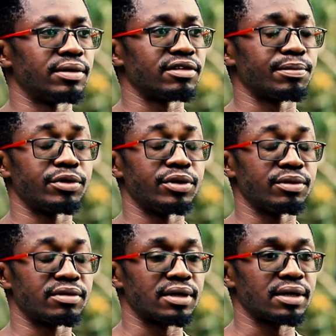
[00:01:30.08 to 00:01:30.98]
was a
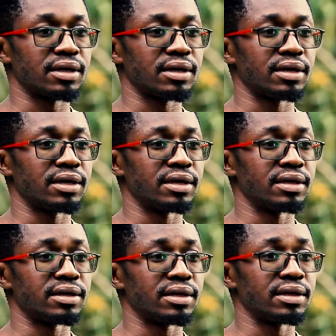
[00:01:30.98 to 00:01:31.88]
producer
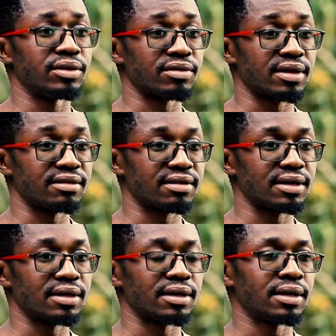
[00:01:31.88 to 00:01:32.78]
and a
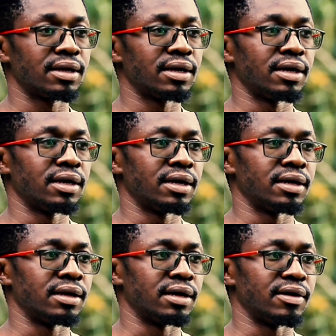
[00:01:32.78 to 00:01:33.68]
newscaster.
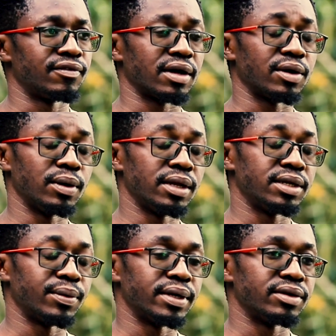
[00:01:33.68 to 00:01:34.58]
After
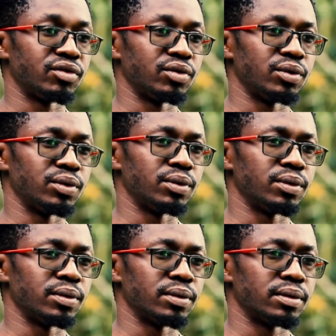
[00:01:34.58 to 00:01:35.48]
college I went to,